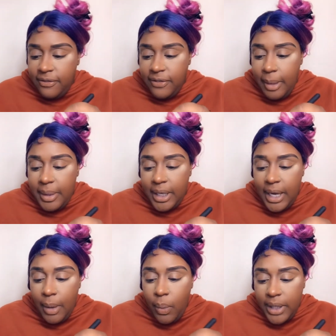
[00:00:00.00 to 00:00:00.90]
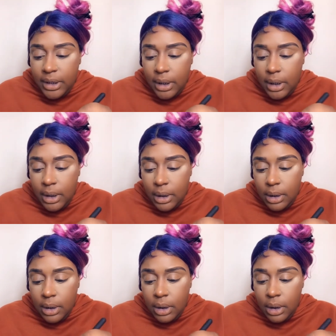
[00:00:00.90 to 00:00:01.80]
feminine. I wet the
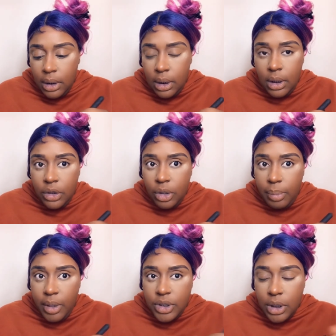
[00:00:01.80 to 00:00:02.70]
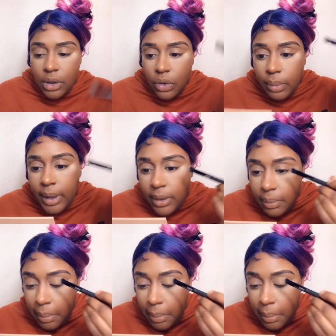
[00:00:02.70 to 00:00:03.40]
the brush a little bit.